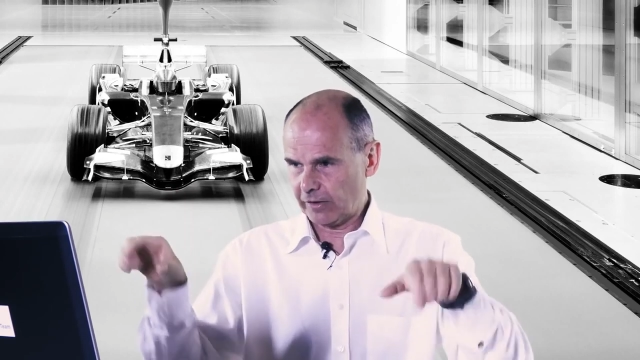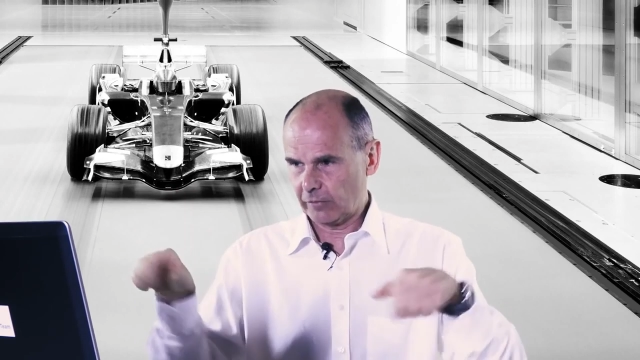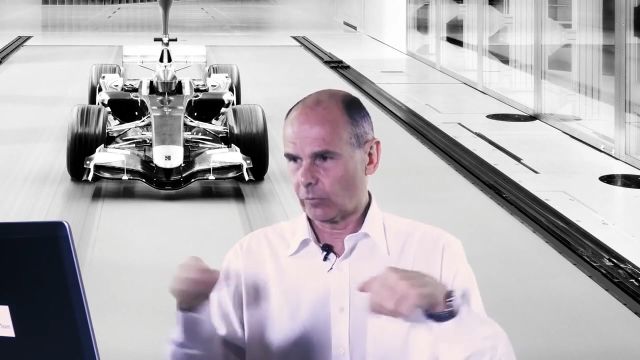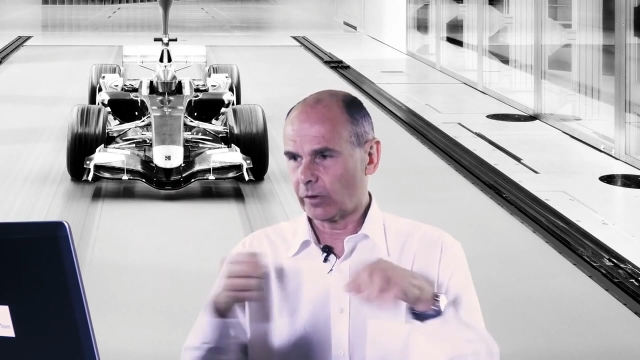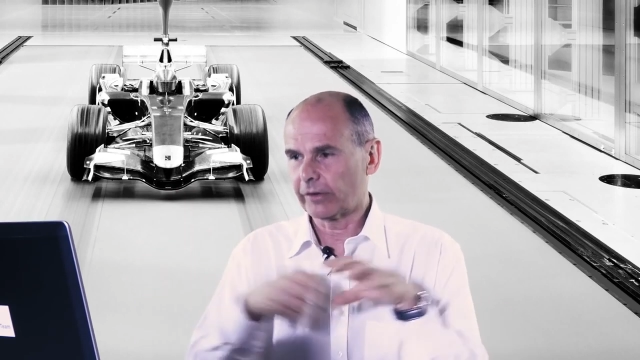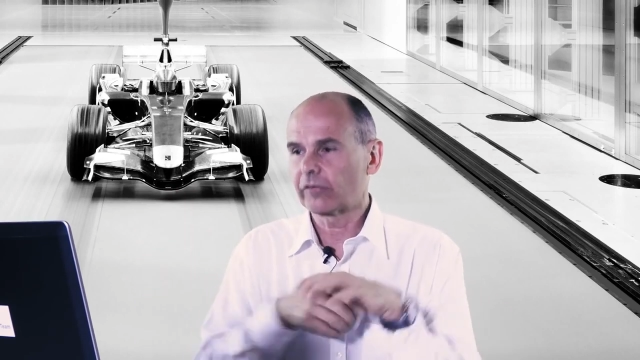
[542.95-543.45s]
it
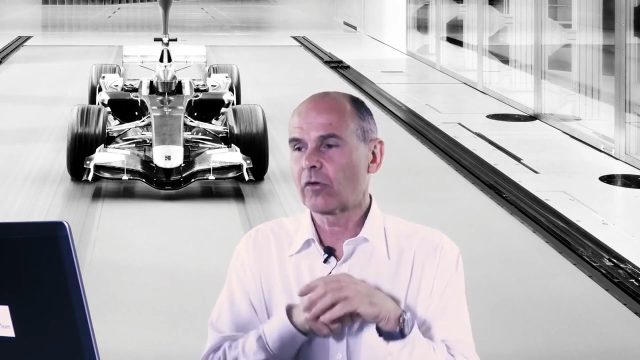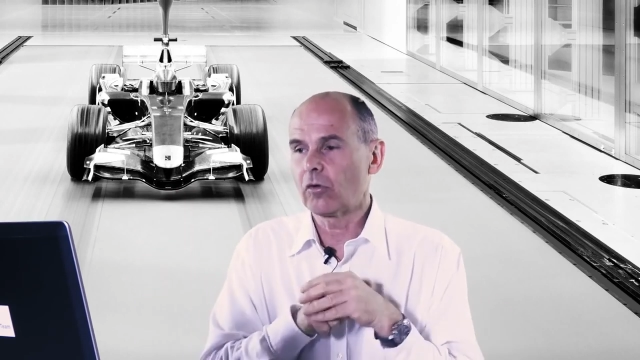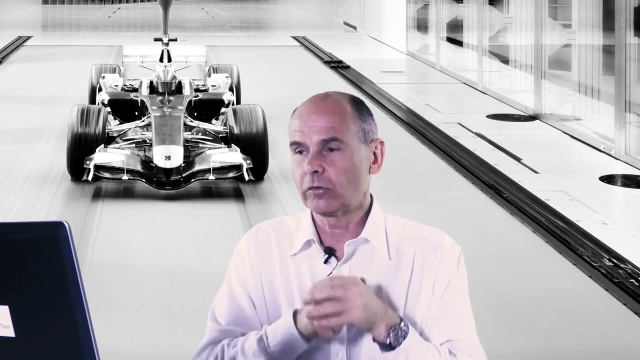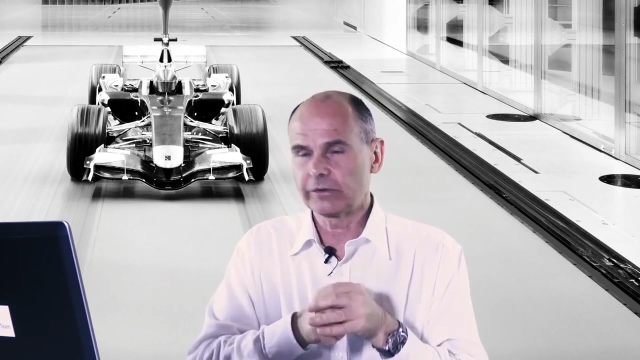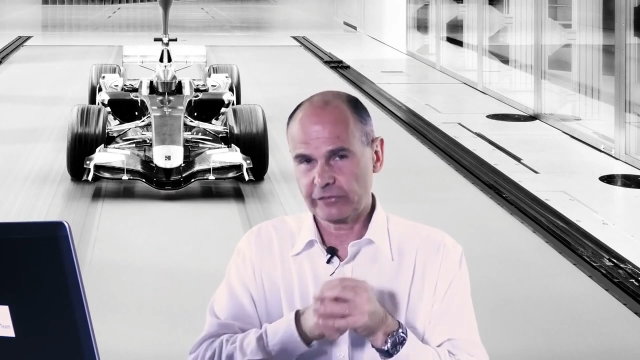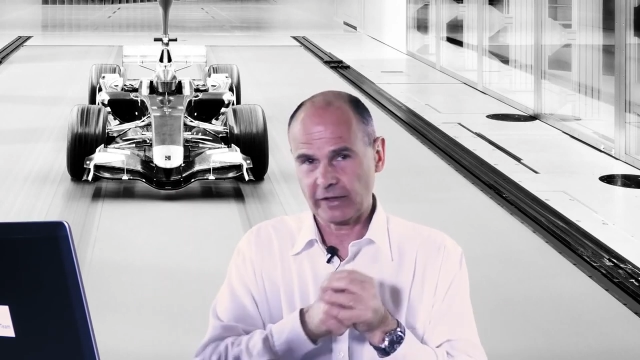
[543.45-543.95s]
in what is
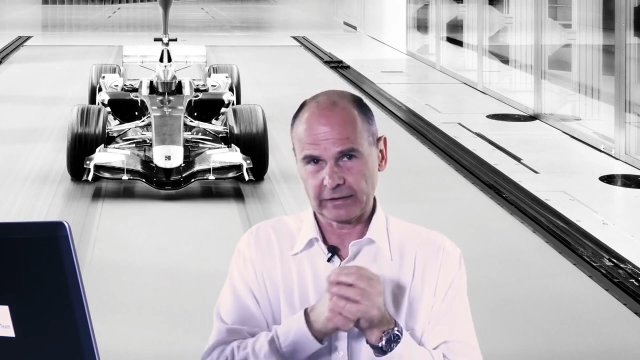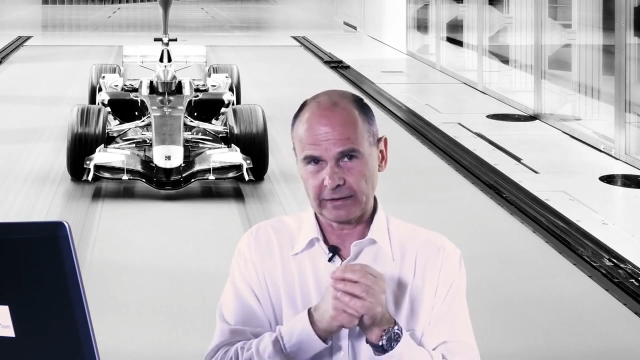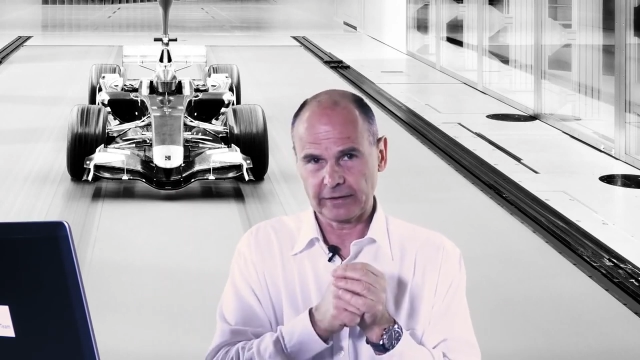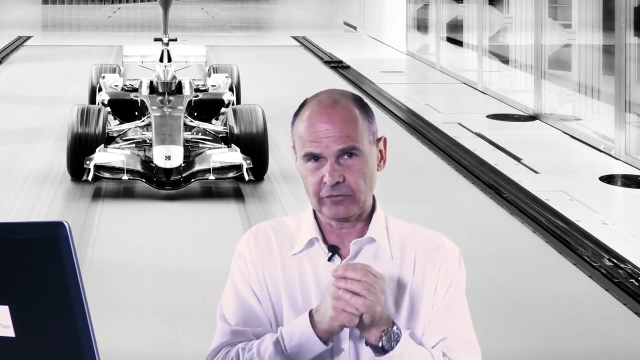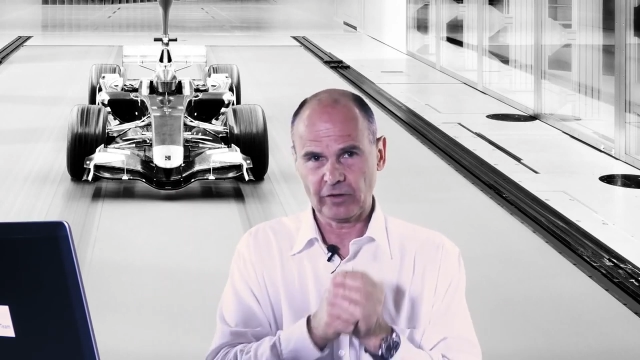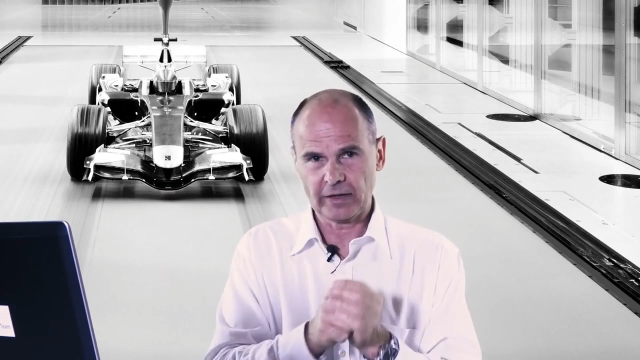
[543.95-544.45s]
called a
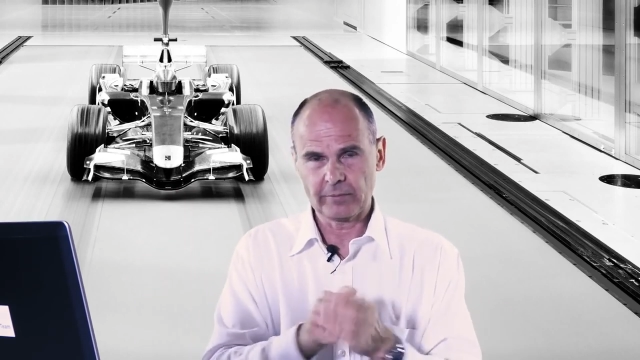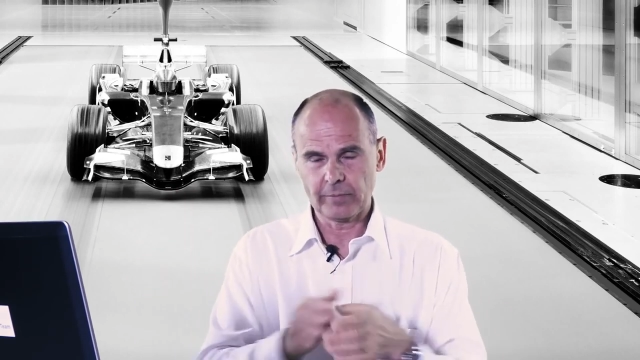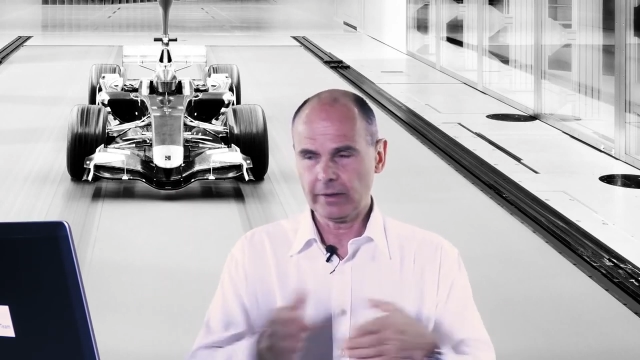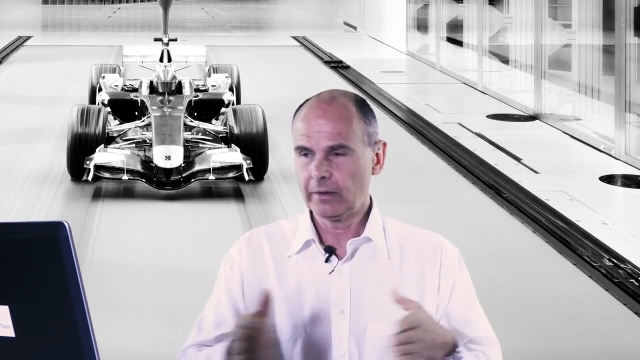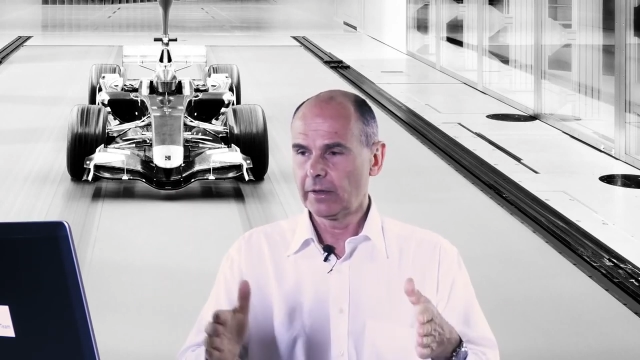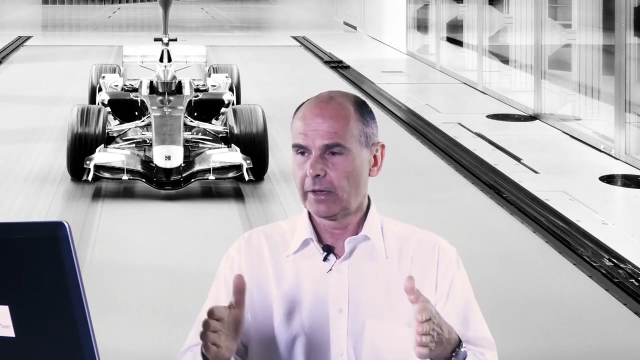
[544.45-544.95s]
settling
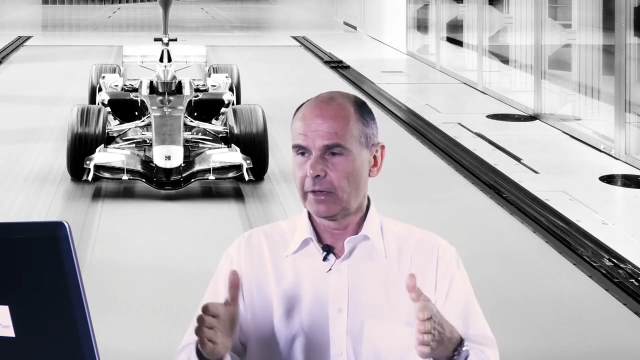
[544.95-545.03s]
chamber,